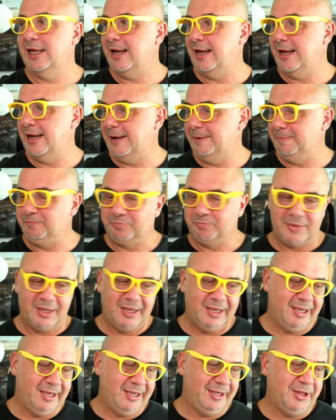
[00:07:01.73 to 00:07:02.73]

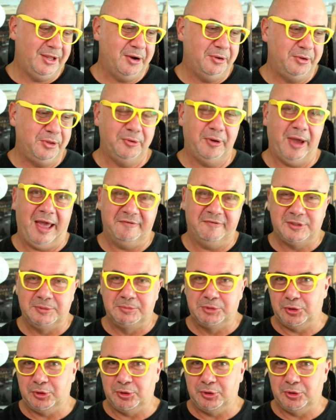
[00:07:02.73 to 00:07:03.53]
You have some